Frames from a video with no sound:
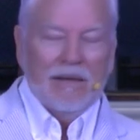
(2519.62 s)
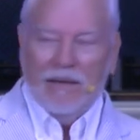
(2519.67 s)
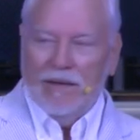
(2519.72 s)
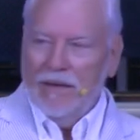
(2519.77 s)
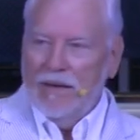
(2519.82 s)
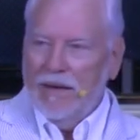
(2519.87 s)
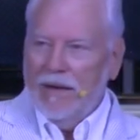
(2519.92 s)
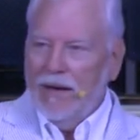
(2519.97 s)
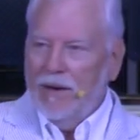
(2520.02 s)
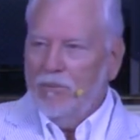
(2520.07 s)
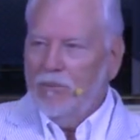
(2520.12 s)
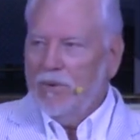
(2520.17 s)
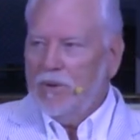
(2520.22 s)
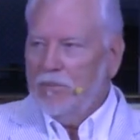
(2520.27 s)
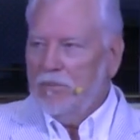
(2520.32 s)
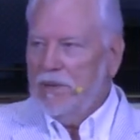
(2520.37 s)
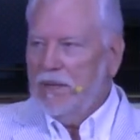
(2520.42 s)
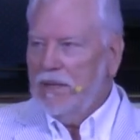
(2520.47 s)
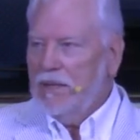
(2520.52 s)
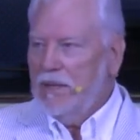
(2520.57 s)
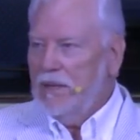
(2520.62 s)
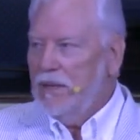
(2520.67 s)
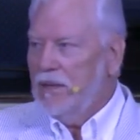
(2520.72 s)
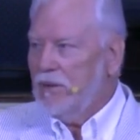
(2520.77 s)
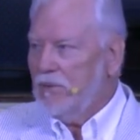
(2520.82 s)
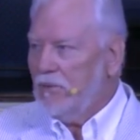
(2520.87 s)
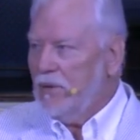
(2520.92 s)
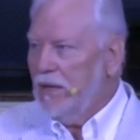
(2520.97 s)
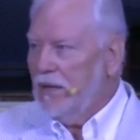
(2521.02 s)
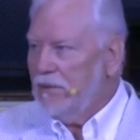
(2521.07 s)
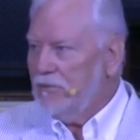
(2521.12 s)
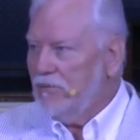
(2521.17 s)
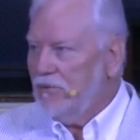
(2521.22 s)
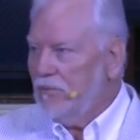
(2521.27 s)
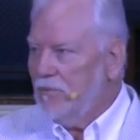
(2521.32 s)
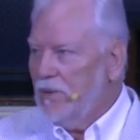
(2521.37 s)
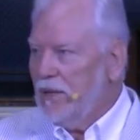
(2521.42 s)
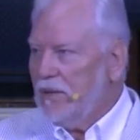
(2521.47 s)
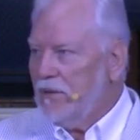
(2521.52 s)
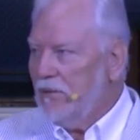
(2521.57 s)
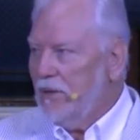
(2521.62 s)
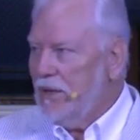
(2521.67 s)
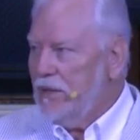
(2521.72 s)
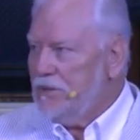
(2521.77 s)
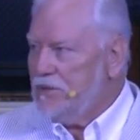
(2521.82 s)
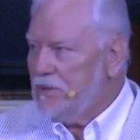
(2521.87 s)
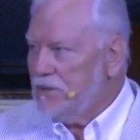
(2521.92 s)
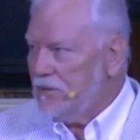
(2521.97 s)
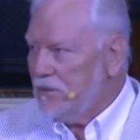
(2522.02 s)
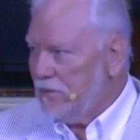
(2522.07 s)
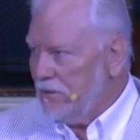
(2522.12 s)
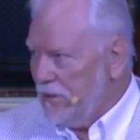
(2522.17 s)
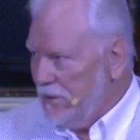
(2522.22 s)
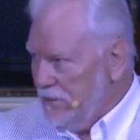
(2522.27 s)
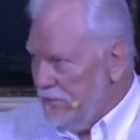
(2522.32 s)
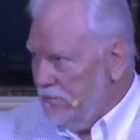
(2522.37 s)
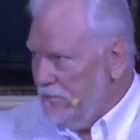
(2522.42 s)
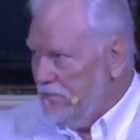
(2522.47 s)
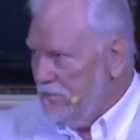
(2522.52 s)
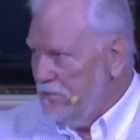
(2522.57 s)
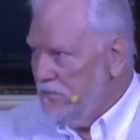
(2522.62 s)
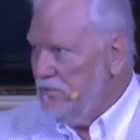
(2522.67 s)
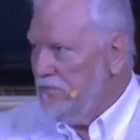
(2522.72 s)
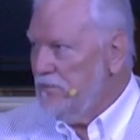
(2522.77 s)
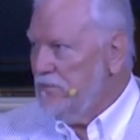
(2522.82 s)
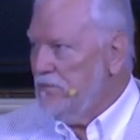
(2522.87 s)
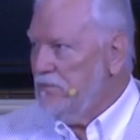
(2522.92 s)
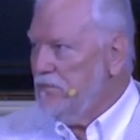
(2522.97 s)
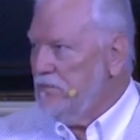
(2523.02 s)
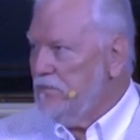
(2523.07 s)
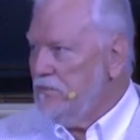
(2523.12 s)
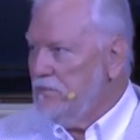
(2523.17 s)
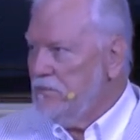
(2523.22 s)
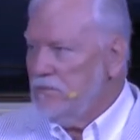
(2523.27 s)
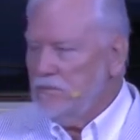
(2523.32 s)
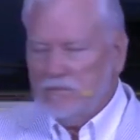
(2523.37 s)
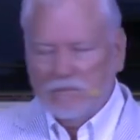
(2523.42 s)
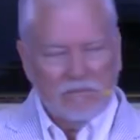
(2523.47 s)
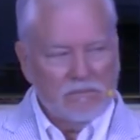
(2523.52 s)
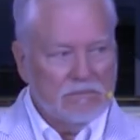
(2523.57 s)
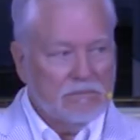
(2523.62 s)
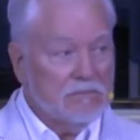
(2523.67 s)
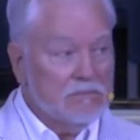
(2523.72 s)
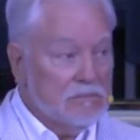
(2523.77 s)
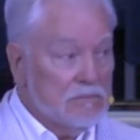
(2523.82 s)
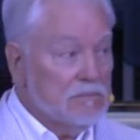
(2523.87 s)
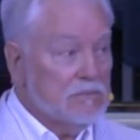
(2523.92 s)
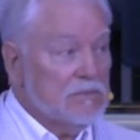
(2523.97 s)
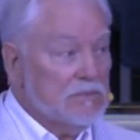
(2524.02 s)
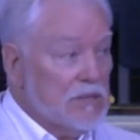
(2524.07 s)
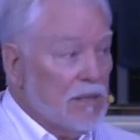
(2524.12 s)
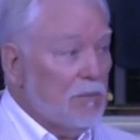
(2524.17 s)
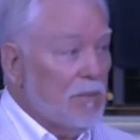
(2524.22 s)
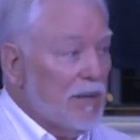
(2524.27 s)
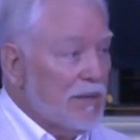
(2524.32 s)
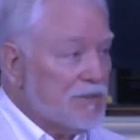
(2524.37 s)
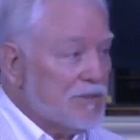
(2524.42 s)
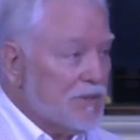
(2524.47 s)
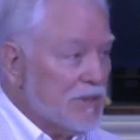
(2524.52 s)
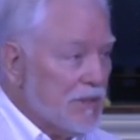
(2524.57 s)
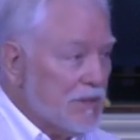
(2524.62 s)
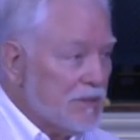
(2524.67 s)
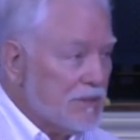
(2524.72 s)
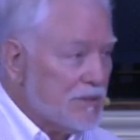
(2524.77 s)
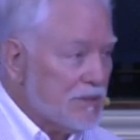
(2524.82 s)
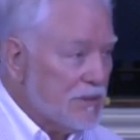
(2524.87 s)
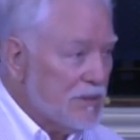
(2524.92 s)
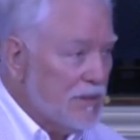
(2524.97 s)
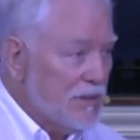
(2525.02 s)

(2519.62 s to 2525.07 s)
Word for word: And I want to be around for my grandchildren. Does that make sense?